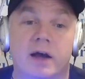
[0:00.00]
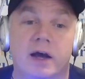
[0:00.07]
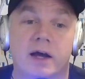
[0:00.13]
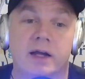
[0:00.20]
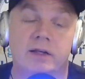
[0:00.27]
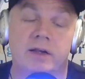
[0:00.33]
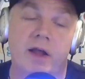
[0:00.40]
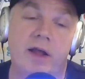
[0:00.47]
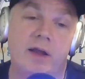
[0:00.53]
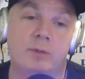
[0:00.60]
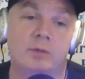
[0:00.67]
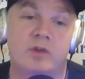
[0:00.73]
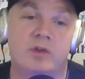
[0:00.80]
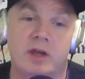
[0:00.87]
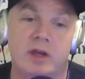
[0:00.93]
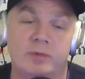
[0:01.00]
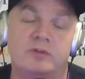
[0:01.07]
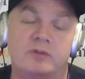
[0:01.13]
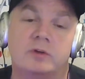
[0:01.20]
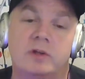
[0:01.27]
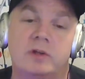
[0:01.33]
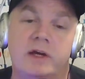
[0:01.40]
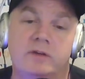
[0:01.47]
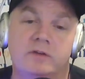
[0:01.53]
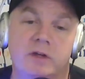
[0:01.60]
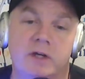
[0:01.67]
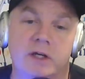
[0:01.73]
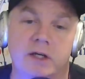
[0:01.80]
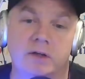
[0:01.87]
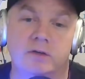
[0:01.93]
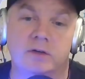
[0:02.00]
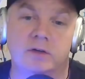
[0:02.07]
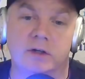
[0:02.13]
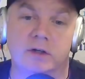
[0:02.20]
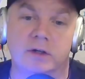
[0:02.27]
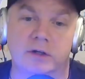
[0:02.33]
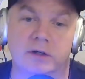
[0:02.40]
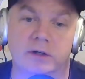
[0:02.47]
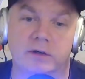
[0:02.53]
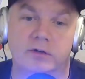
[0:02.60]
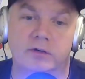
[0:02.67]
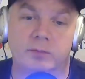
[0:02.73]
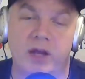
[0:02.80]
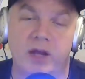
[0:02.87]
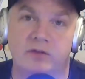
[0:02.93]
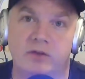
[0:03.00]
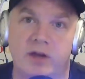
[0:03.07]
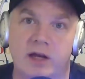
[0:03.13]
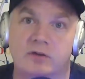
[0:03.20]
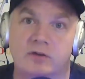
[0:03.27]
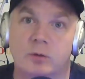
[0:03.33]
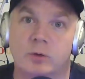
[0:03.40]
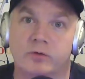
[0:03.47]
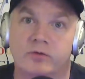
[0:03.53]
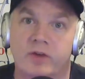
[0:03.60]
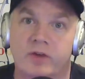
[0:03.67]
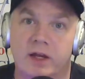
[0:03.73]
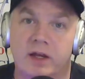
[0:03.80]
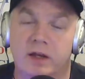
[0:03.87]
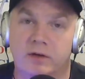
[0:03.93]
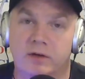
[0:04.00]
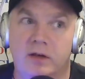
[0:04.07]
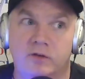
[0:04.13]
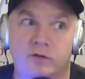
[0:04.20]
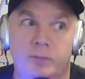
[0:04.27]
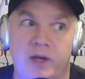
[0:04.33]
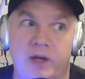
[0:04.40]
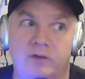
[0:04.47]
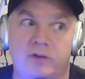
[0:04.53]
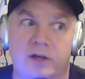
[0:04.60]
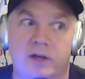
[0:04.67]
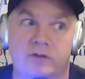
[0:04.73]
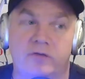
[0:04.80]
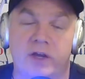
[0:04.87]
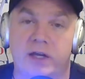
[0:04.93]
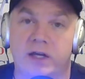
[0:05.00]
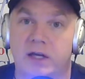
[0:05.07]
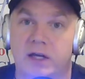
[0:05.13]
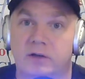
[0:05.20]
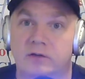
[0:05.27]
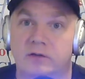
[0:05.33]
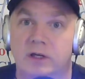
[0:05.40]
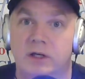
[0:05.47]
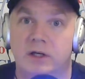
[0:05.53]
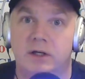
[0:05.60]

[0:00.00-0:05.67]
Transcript: I named the episode last night. SpaceX or fake? Is SpaceX fake X?